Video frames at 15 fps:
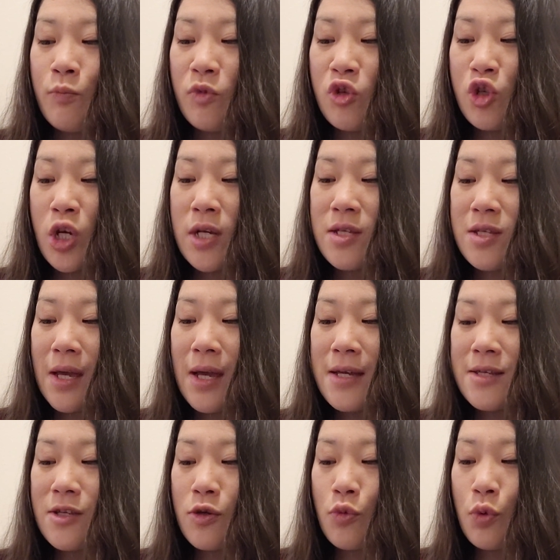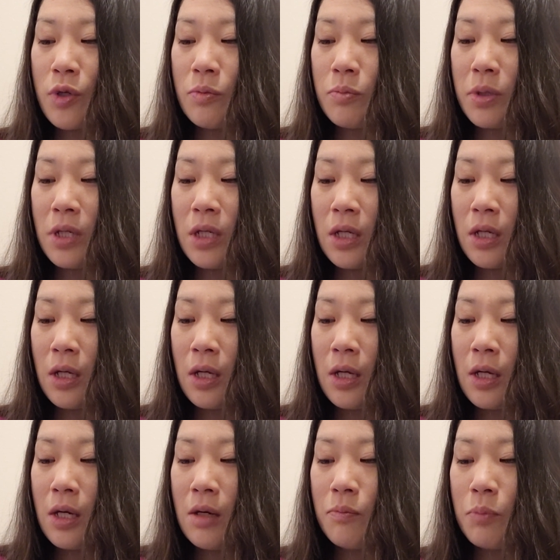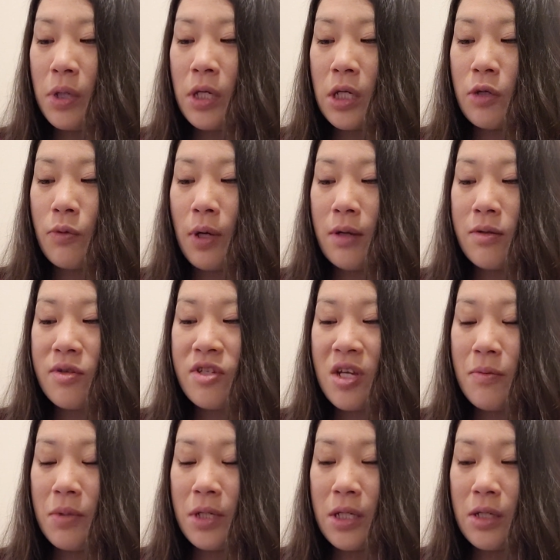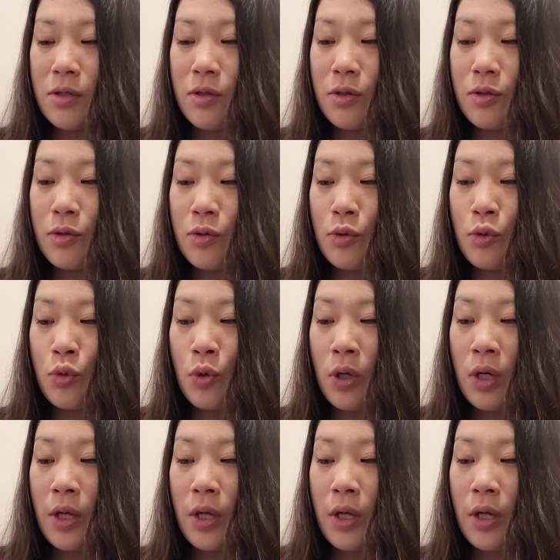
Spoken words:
just as it would be being around somebody who